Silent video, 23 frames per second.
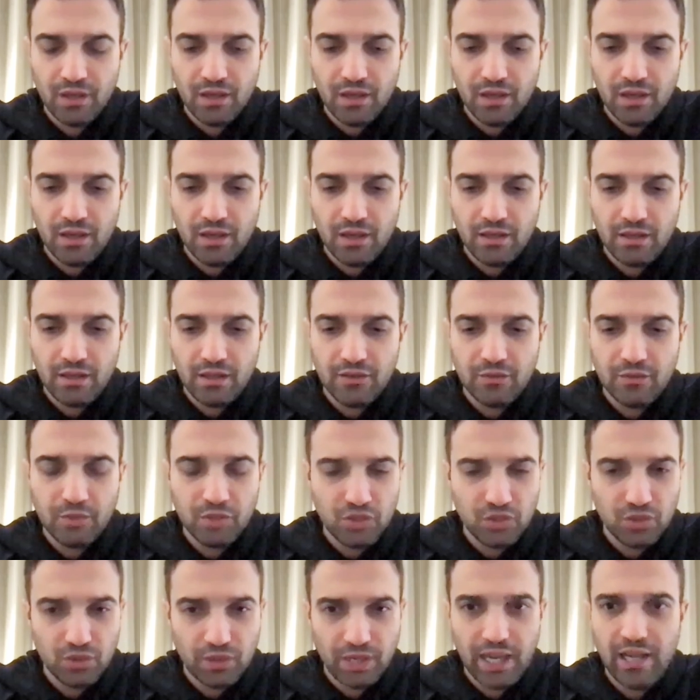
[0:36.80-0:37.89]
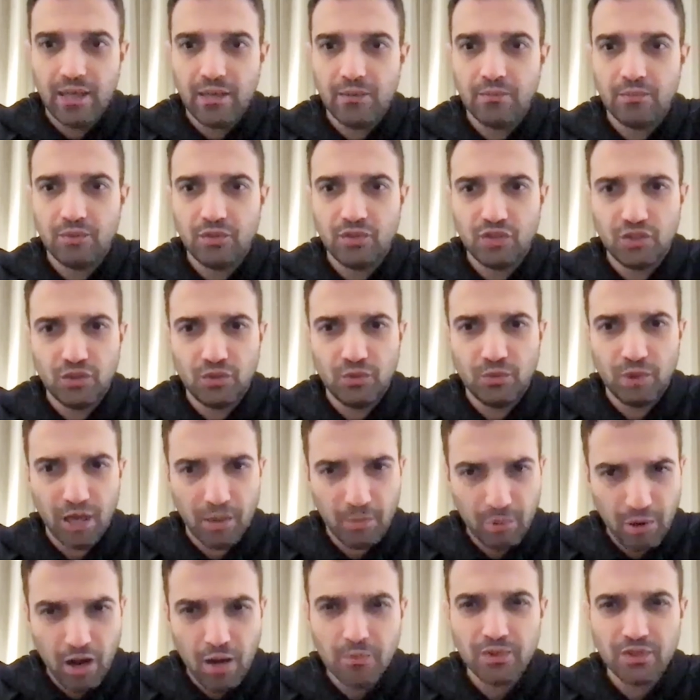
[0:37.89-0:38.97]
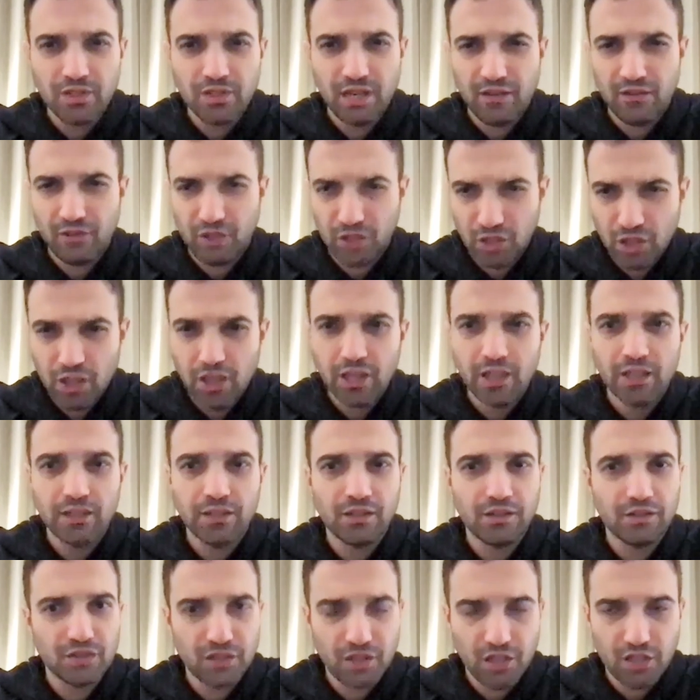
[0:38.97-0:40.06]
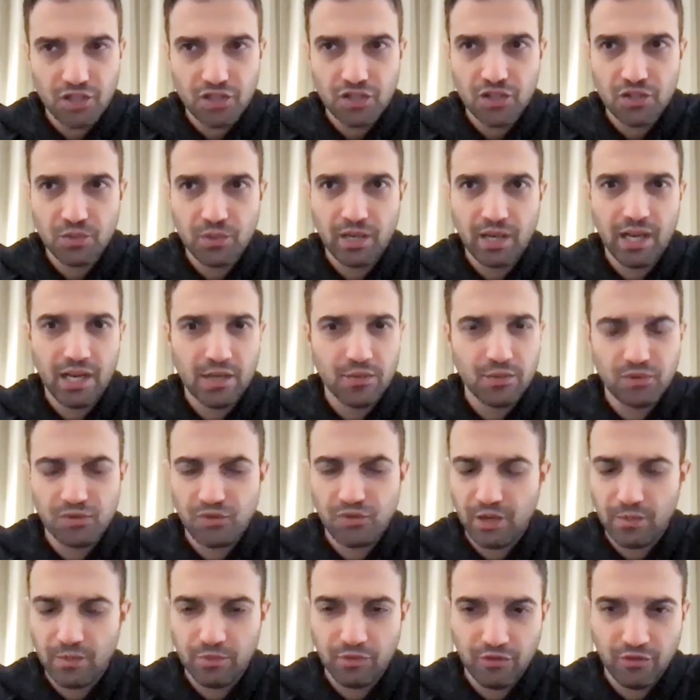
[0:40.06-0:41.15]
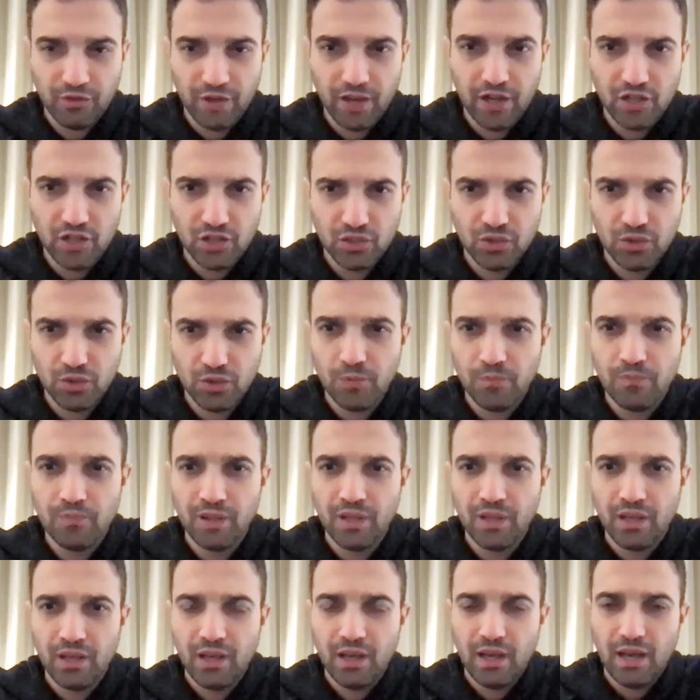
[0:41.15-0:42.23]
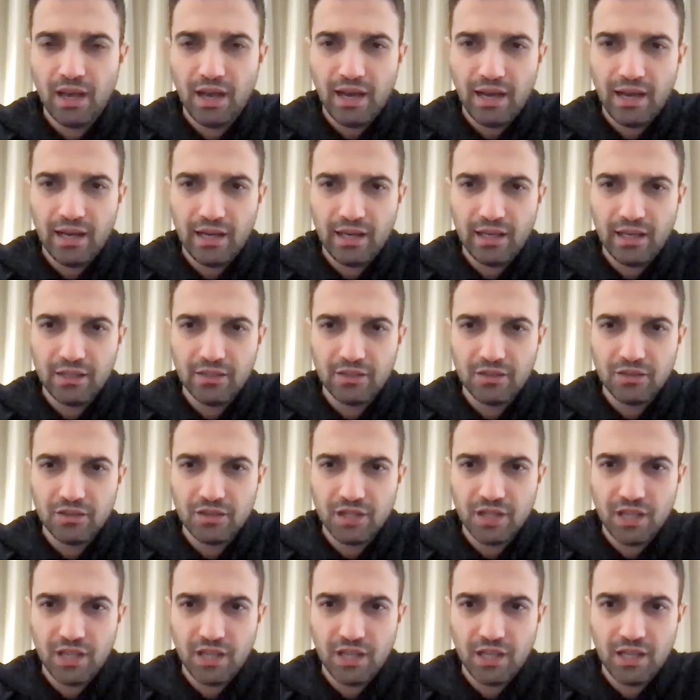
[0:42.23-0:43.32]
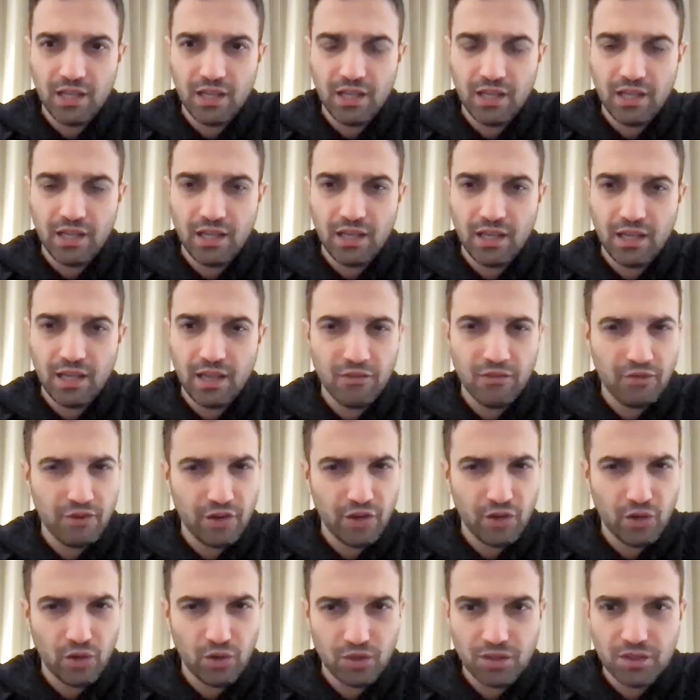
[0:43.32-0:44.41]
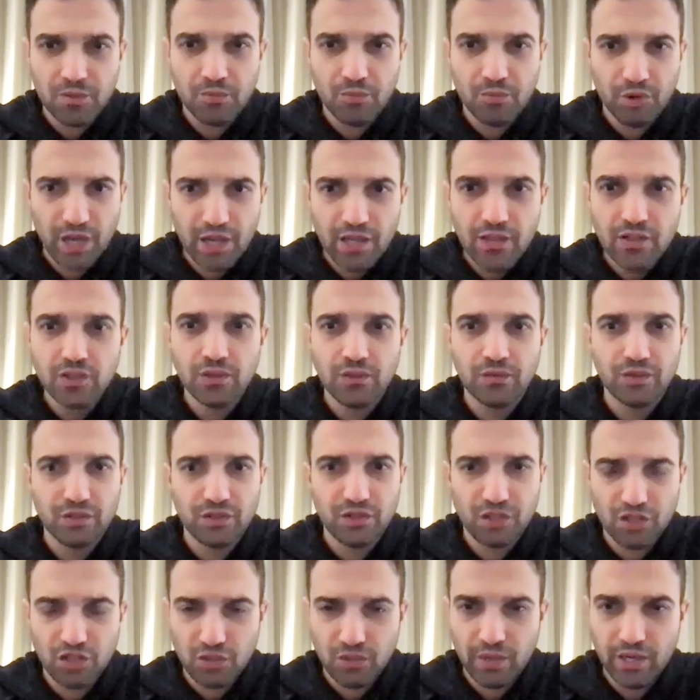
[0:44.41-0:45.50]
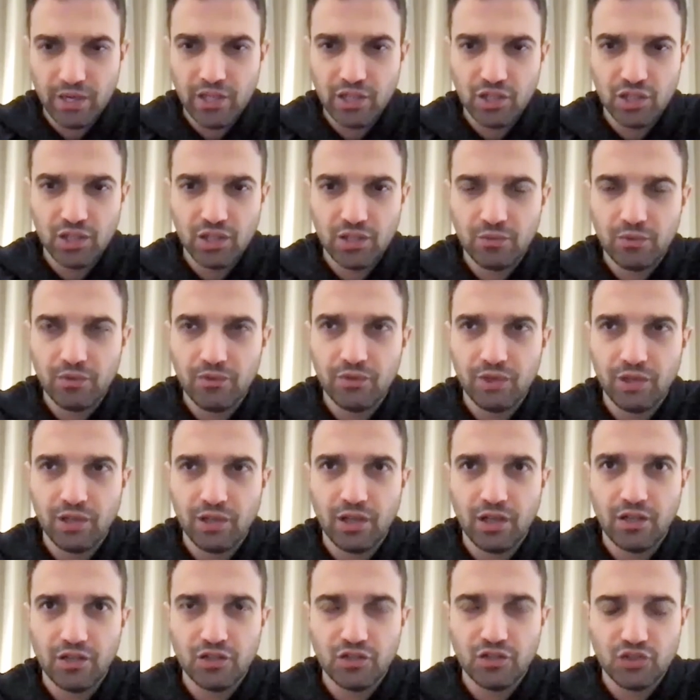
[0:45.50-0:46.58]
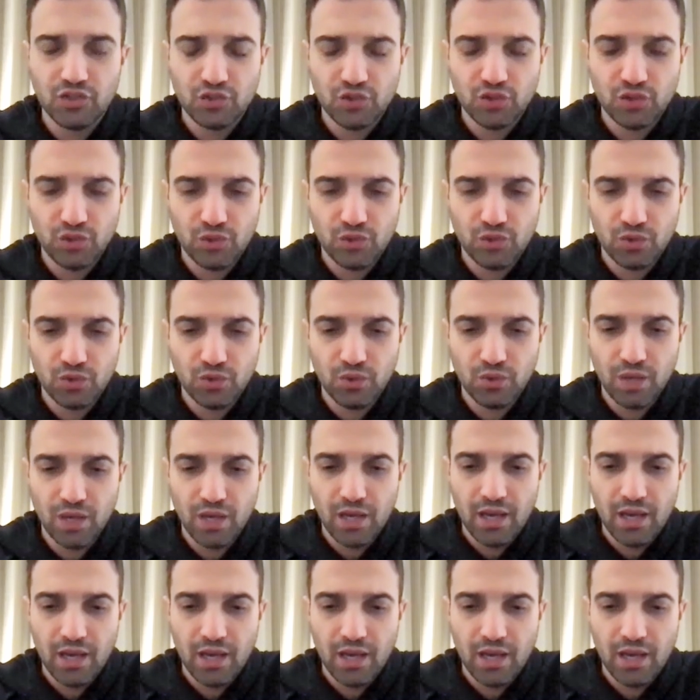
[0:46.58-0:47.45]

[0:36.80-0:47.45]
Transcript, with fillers: uh, David Mitchell came to my apartment to have a look, and the discussions we had was very professional. And he gave a very honest appraisal of the situation with regards to